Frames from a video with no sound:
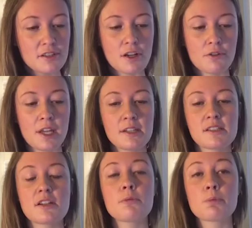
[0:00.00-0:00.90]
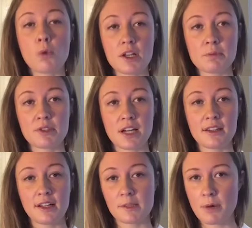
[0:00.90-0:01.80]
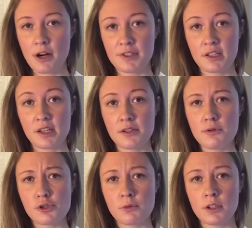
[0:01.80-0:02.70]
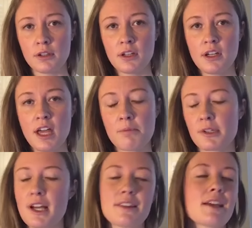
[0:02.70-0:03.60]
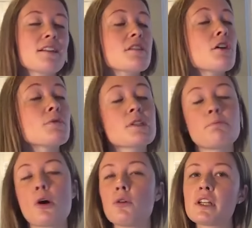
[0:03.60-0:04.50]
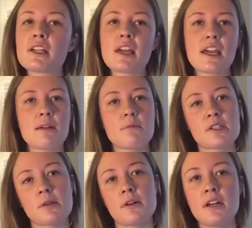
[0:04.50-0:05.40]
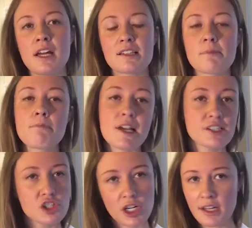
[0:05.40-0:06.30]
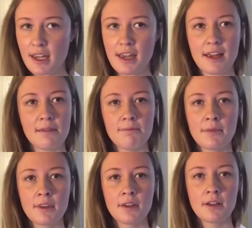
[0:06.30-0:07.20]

So they still want to pretend like it's politics as usual and pretend like it's, oh, it's a polling game, it's a messaging game.